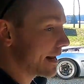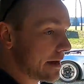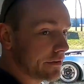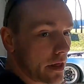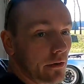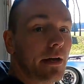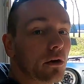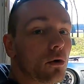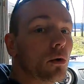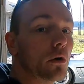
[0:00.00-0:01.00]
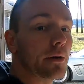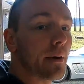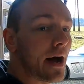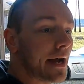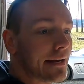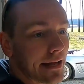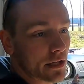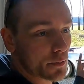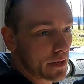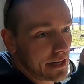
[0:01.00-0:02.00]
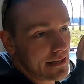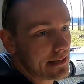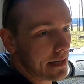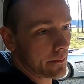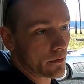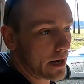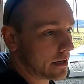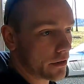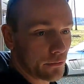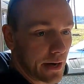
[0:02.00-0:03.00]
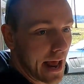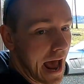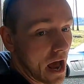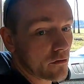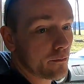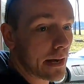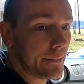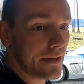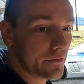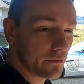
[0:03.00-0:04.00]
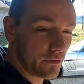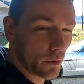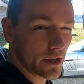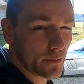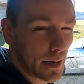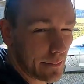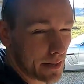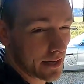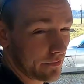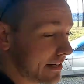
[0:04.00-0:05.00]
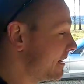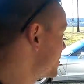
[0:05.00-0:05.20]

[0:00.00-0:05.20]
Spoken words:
have another intercooler in mind, and it's pretty easy to upgrade to 3.5, maybe even 4-inch piping if I need